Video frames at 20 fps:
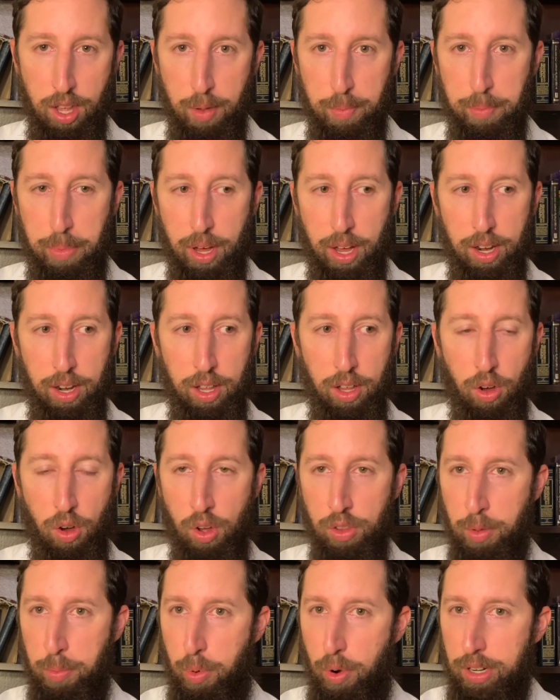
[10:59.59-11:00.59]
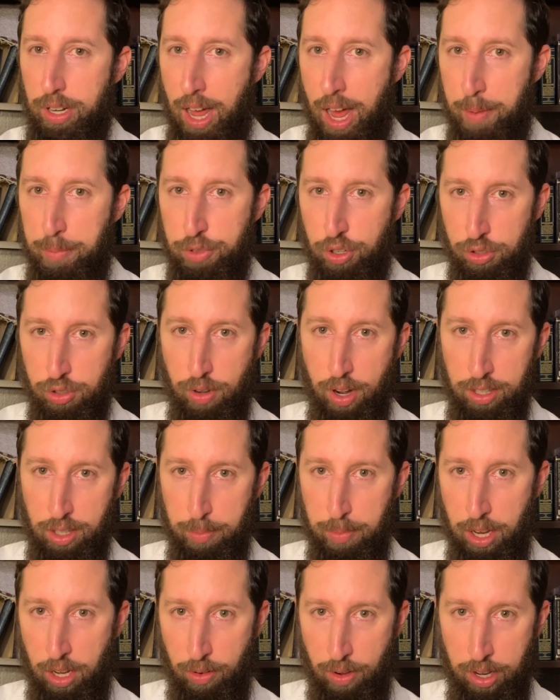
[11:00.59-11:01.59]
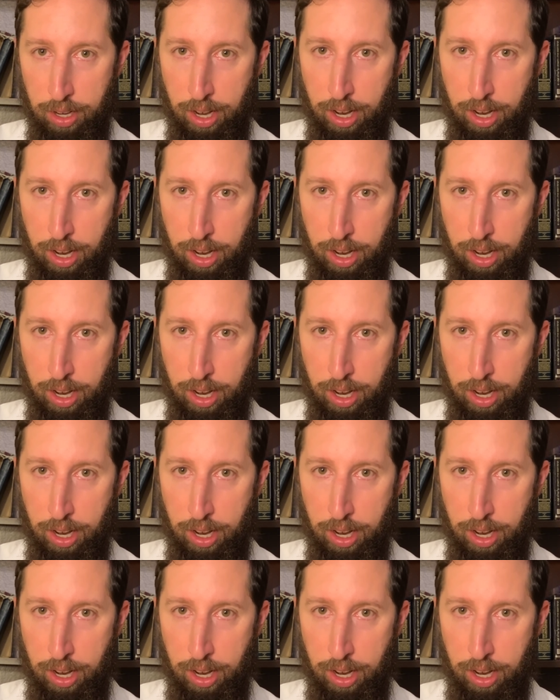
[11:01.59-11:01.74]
But the point I'm just trying to make right